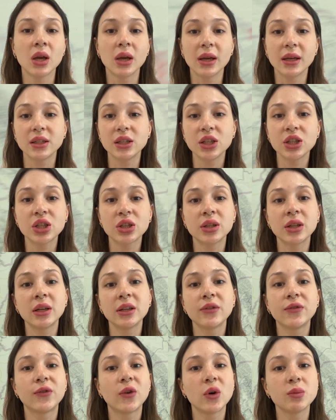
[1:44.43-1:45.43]
Additionally,
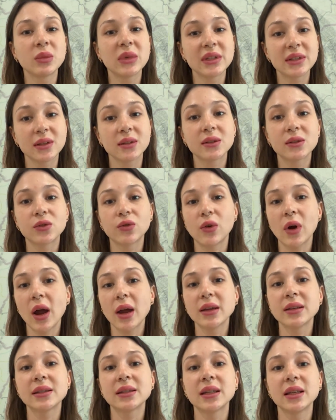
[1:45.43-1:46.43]
four missile
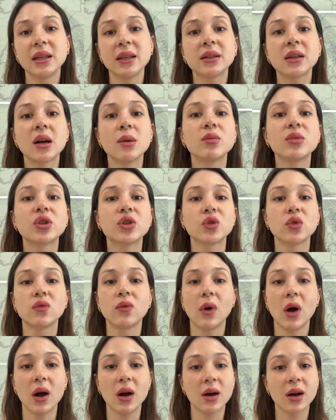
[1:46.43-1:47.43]
strikes hit
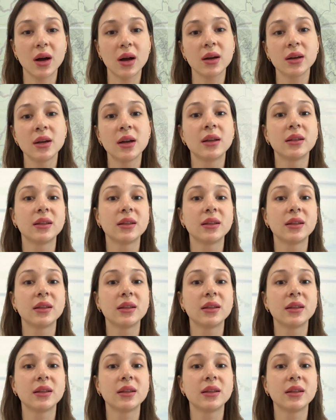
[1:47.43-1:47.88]
Kamushuvaha,